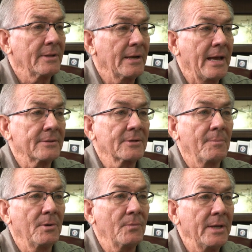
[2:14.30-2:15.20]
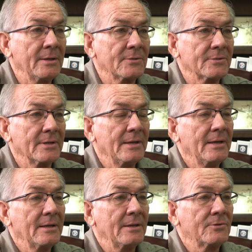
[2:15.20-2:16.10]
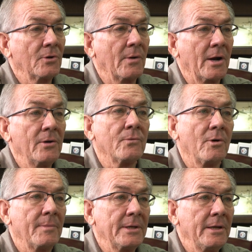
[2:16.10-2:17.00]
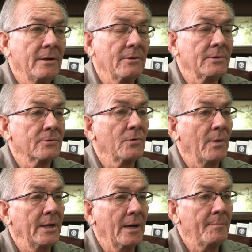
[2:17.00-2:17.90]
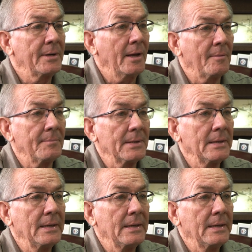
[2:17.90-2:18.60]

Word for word: in the last couple of weeks. And so our enrollment here is going up and up.